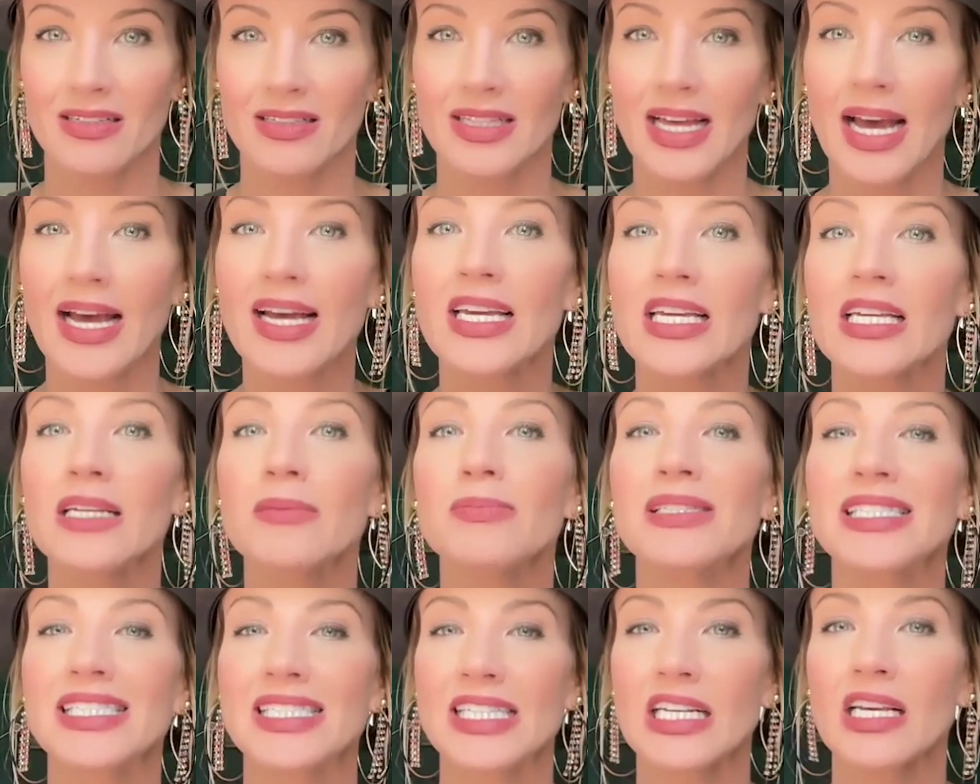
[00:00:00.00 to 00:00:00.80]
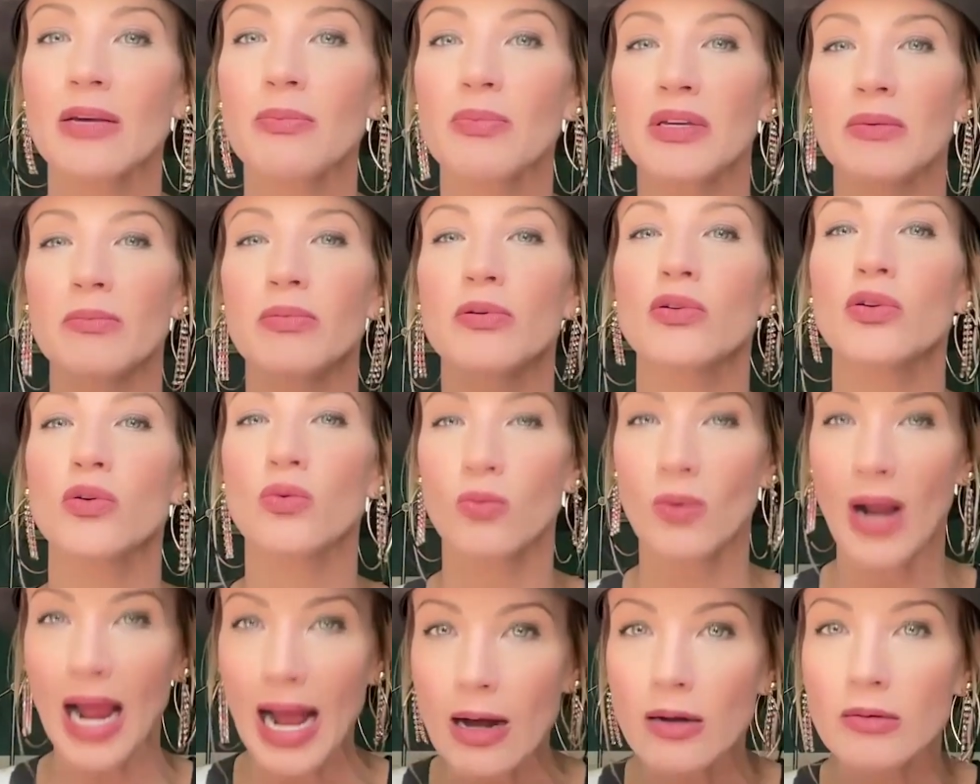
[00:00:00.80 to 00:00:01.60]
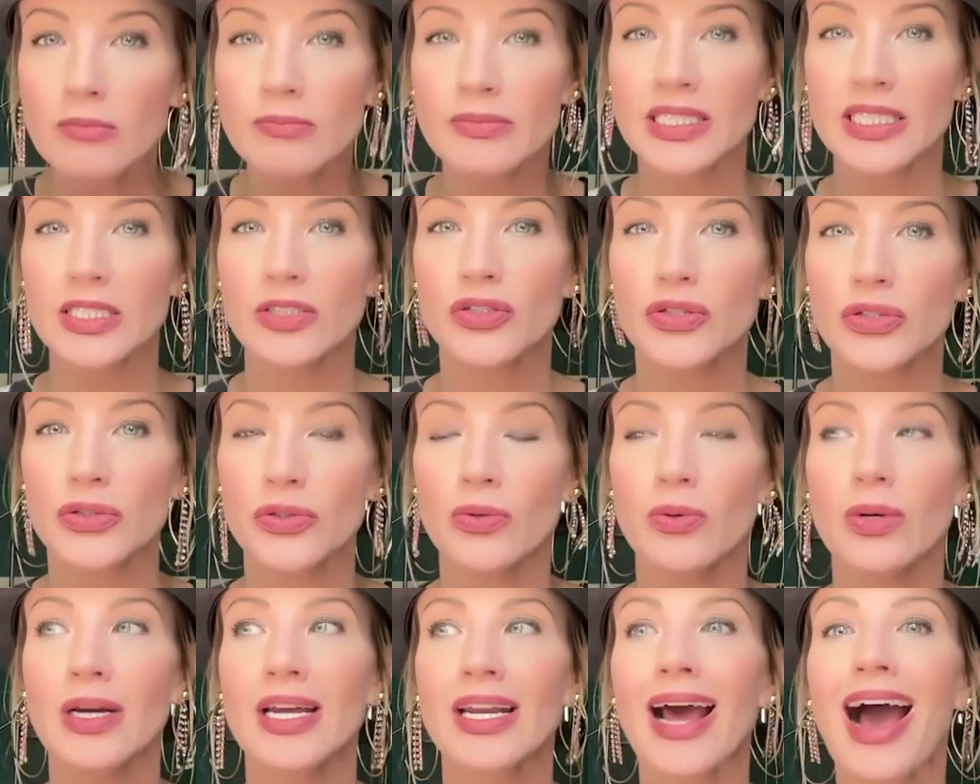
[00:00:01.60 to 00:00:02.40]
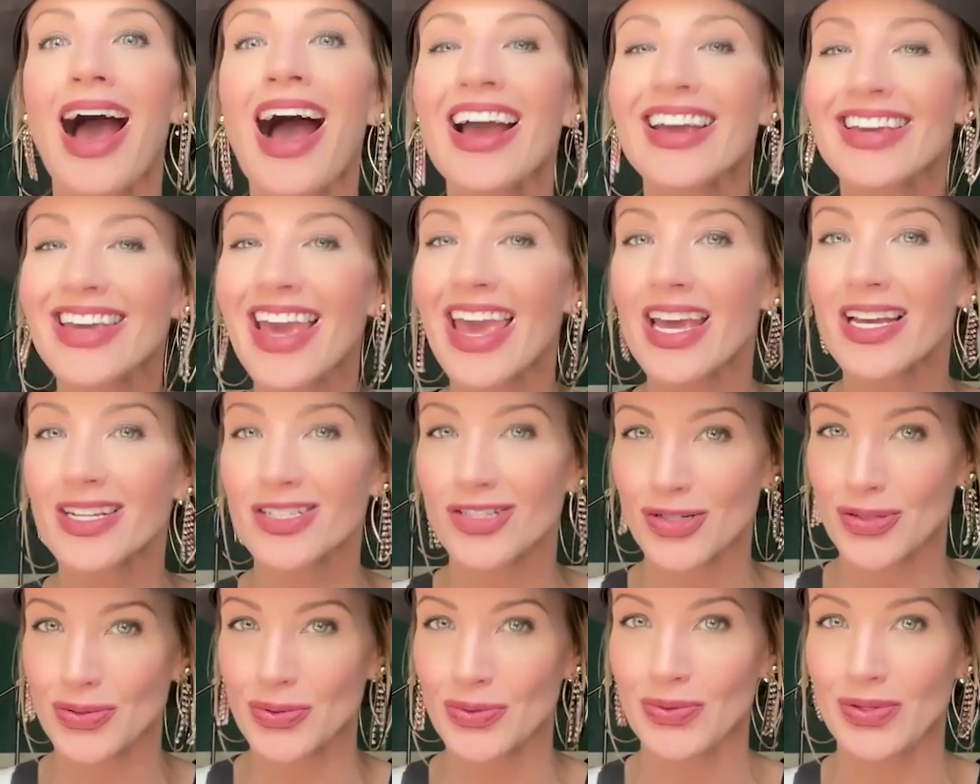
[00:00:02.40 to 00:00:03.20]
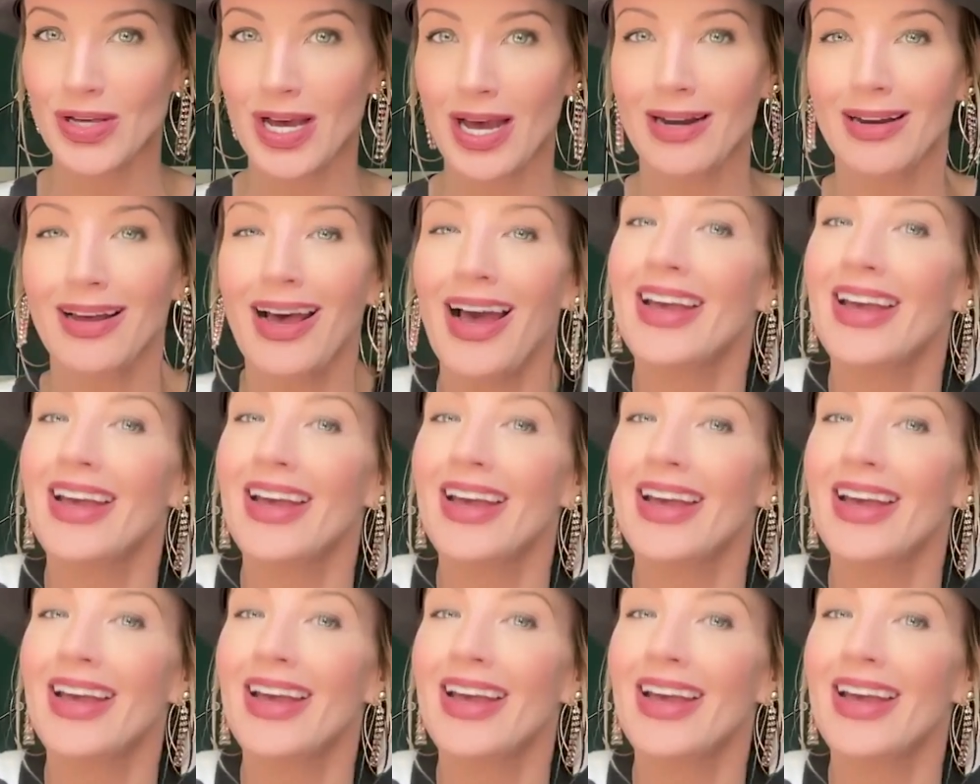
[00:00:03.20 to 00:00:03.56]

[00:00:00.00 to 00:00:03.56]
That keeps sick people around me too. And I can't do that.